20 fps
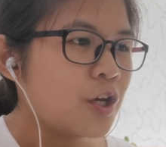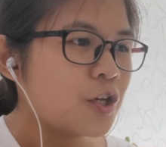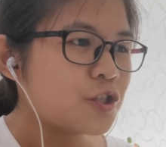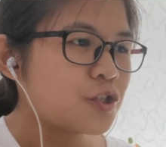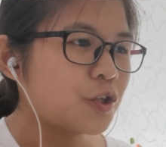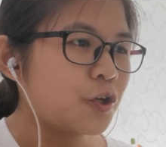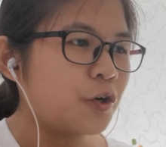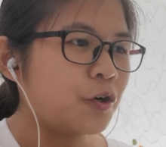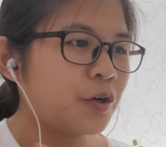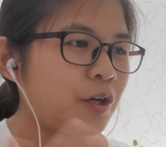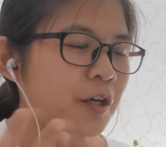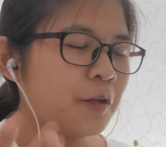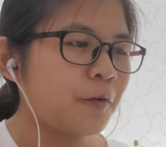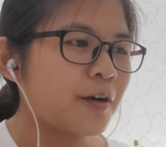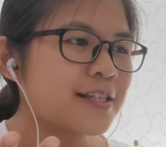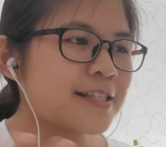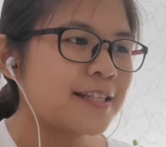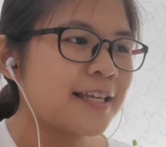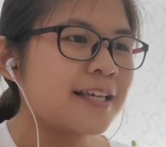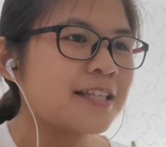So it
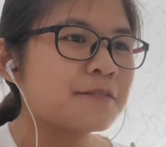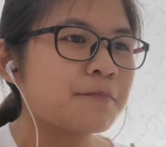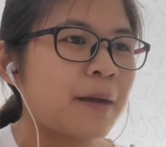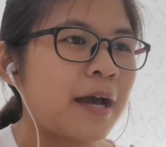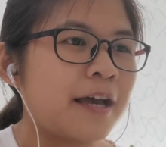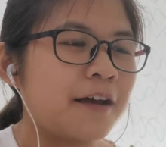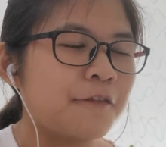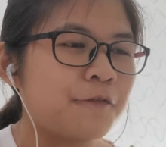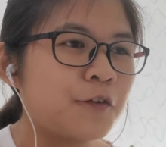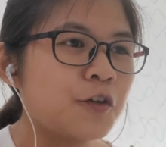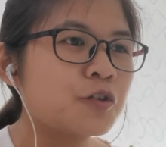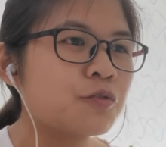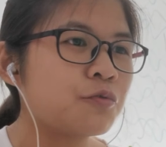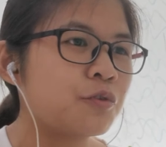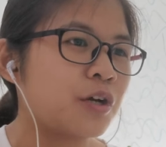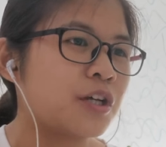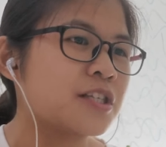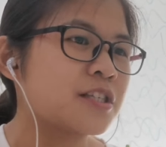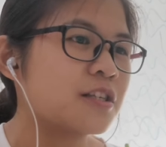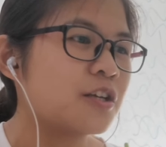was said by a few
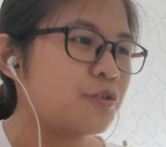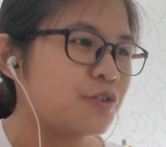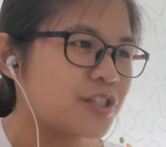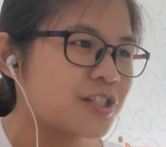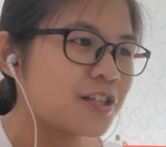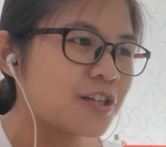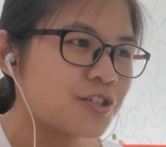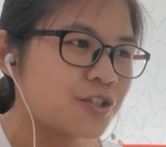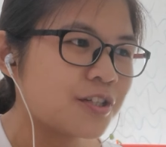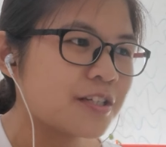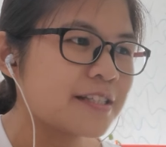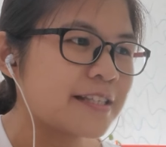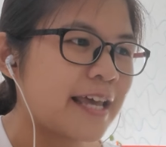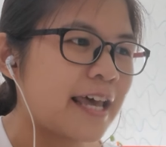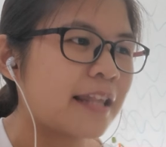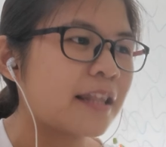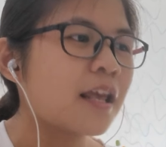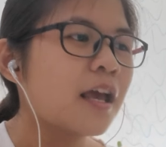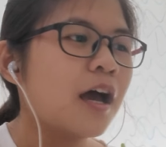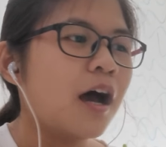researchers
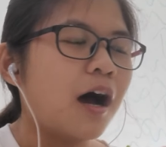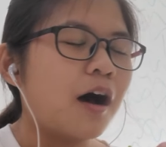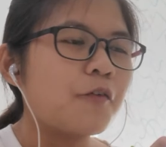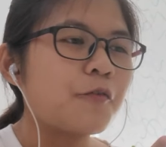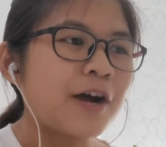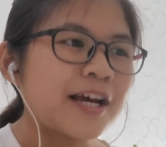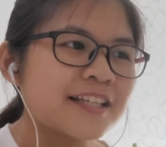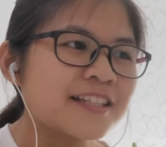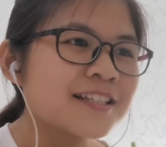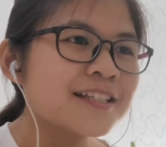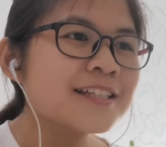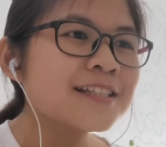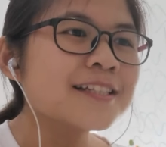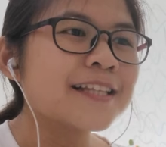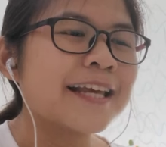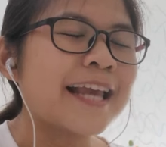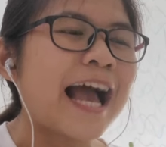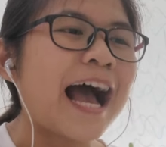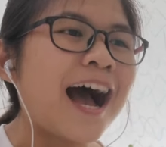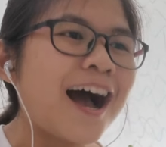that writers,
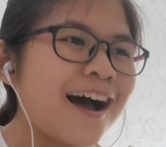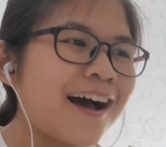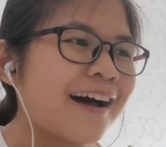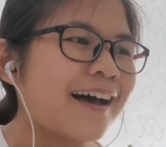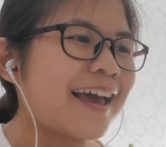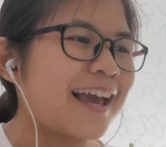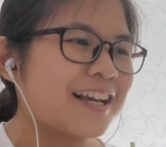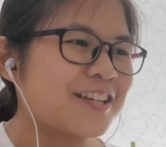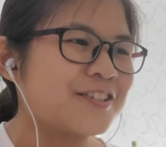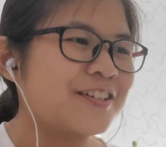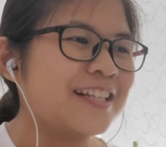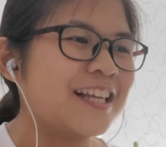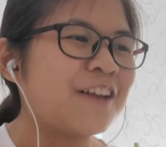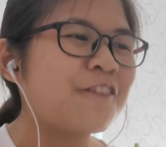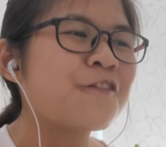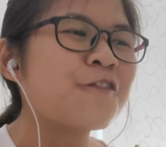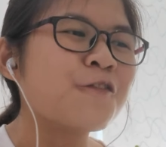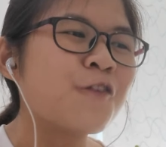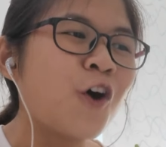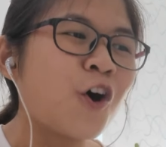they are actually
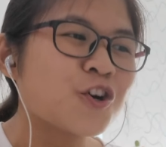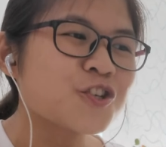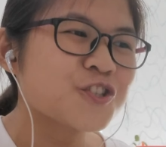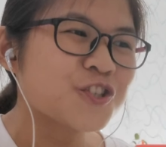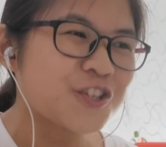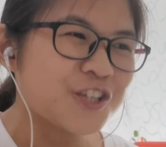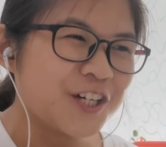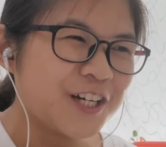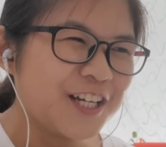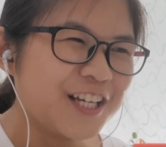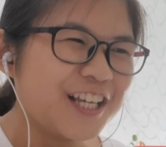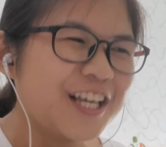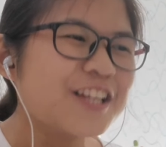forced